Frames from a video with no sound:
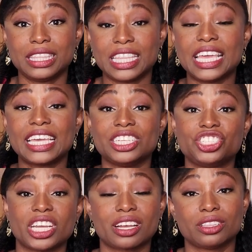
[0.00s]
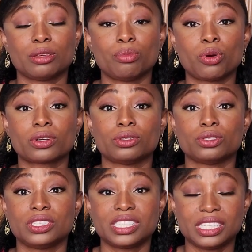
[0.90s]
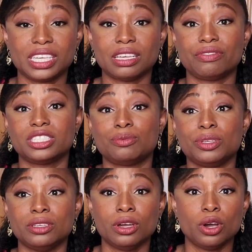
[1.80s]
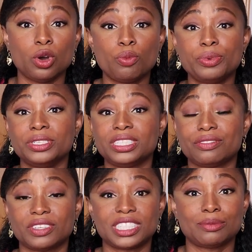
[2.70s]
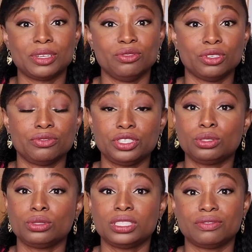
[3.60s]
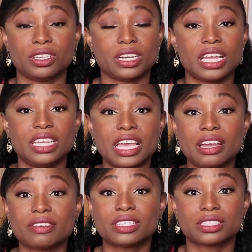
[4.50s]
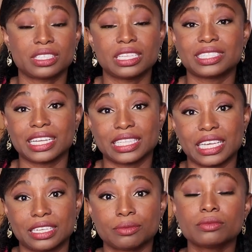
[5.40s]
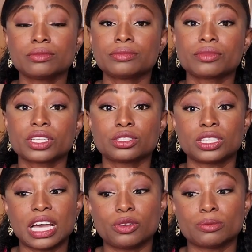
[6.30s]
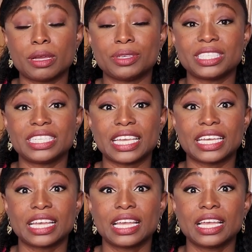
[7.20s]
They can check on the portal to see if it's been opened, if it's been reviewed, if there are any errors, things like that. So that was my mistake.